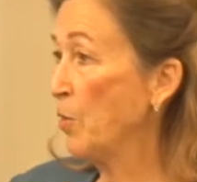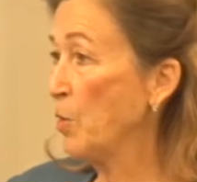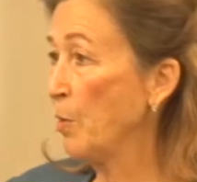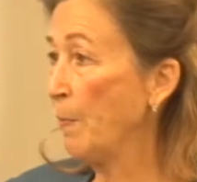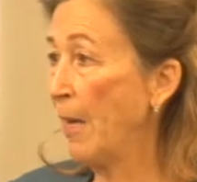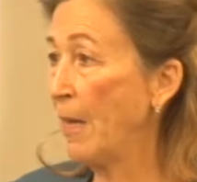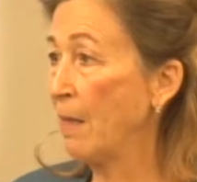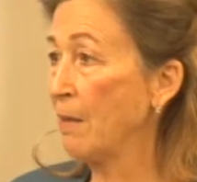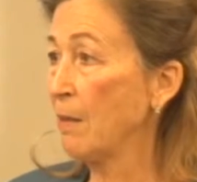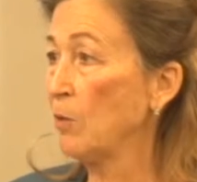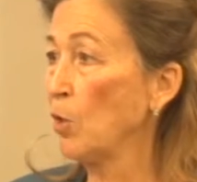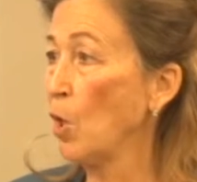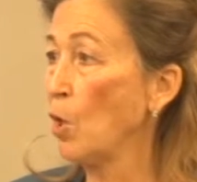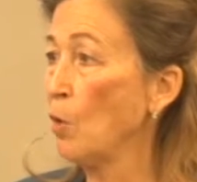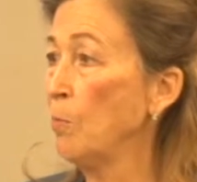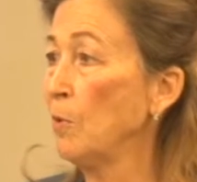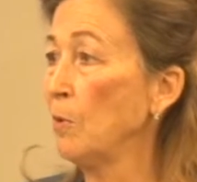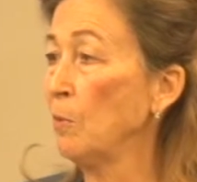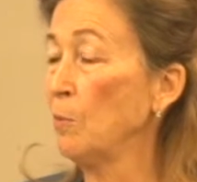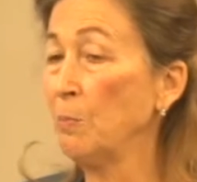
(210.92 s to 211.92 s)
is about
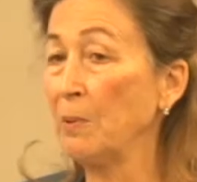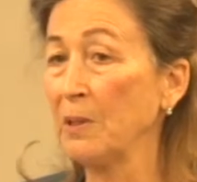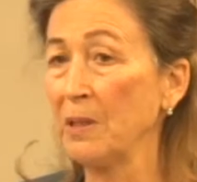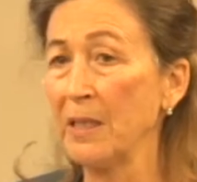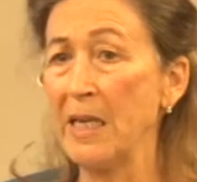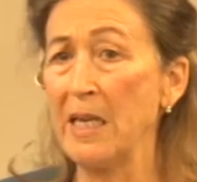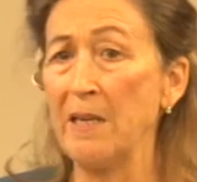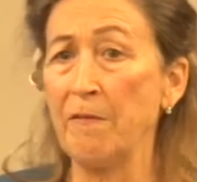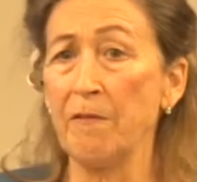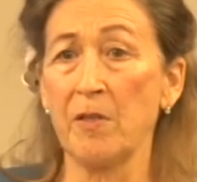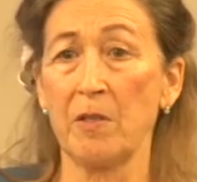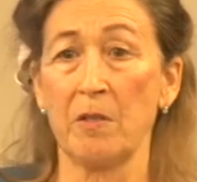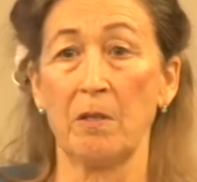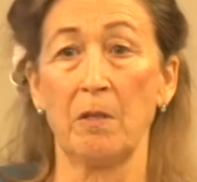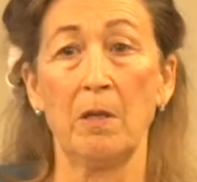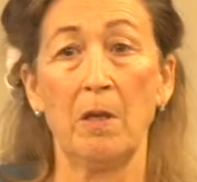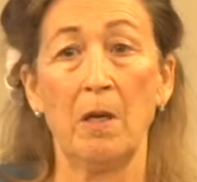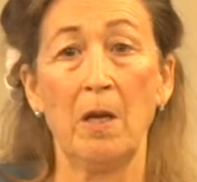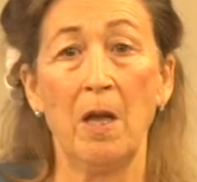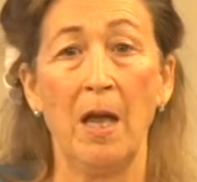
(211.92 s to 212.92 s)
global beliefs
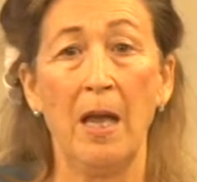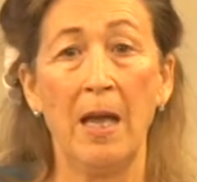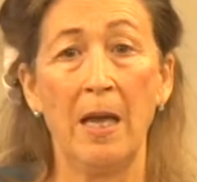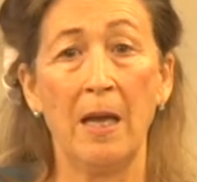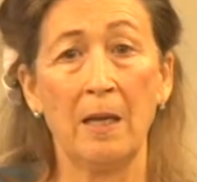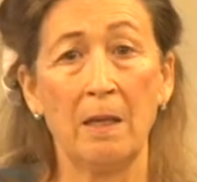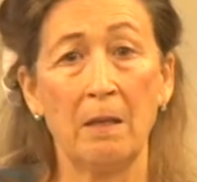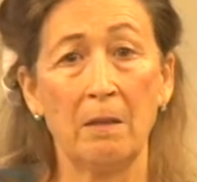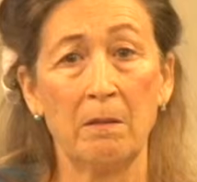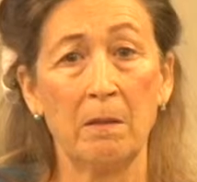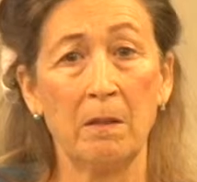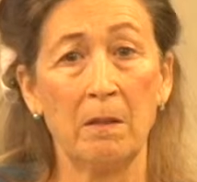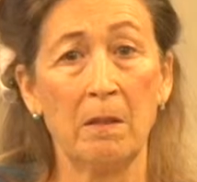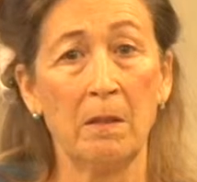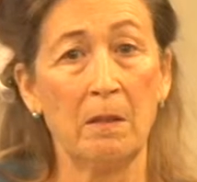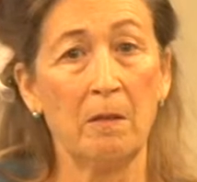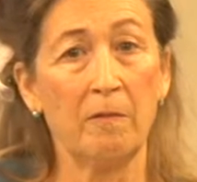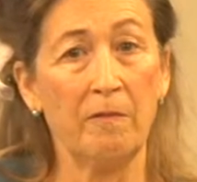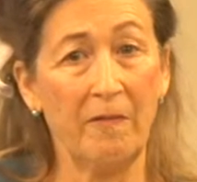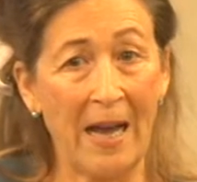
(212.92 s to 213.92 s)
and
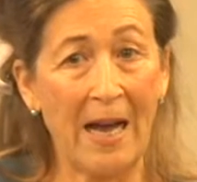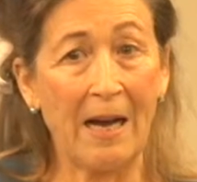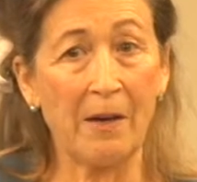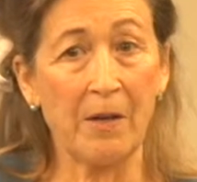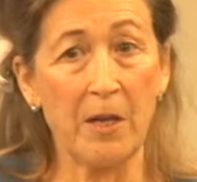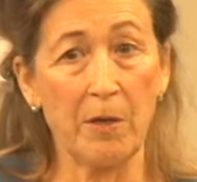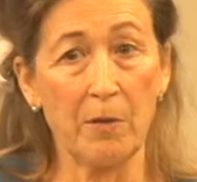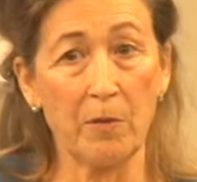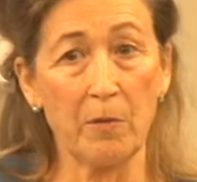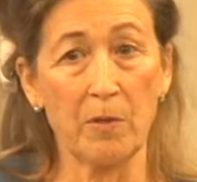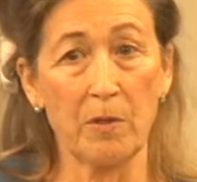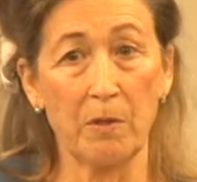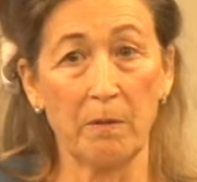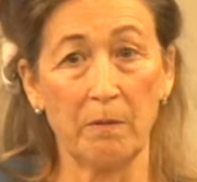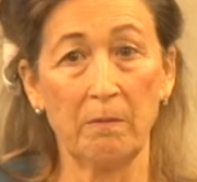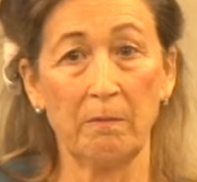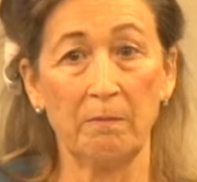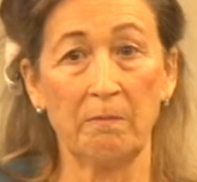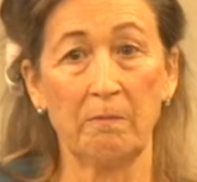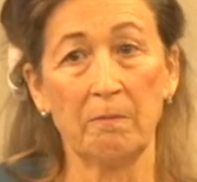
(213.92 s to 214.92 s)
values.
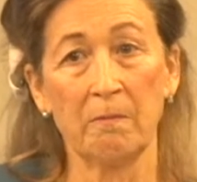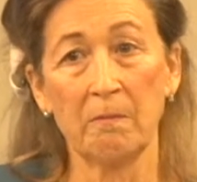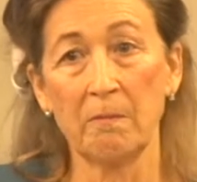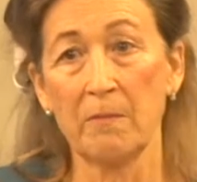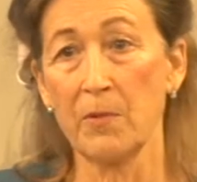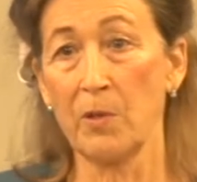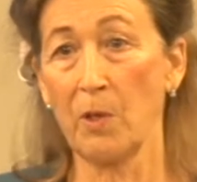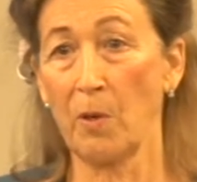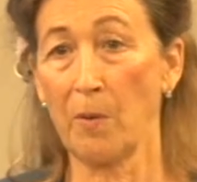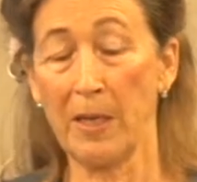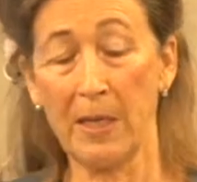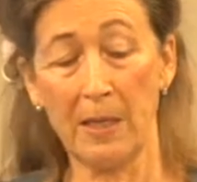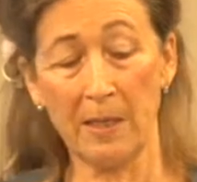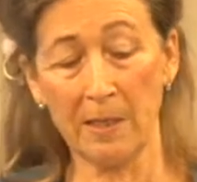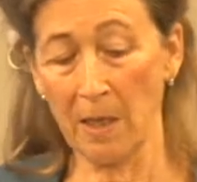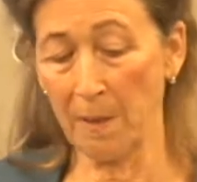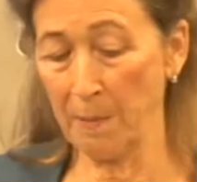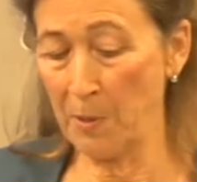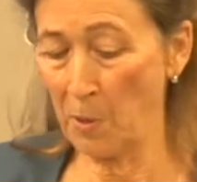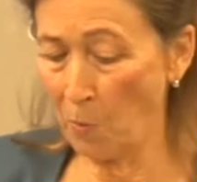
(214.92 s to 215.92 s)
So
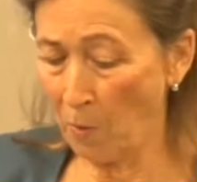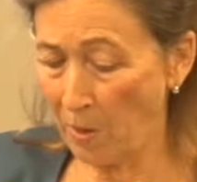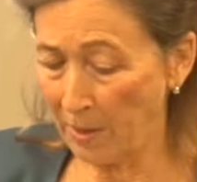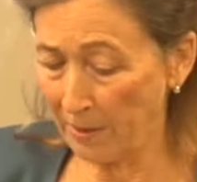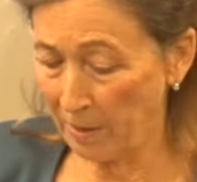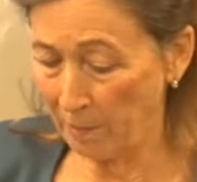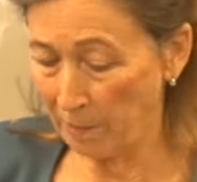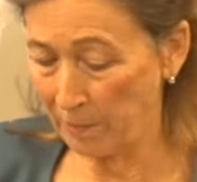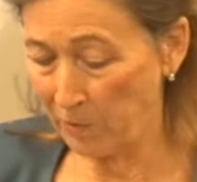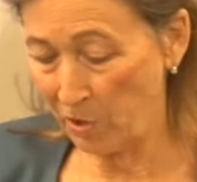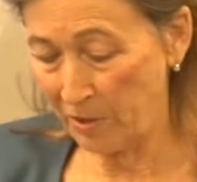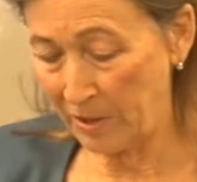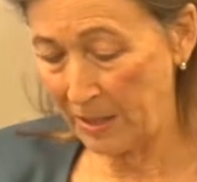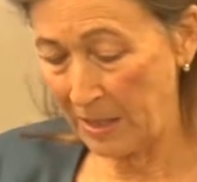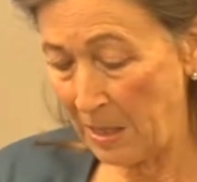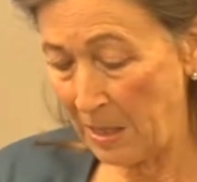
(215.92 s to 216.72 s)
anytime you want them, just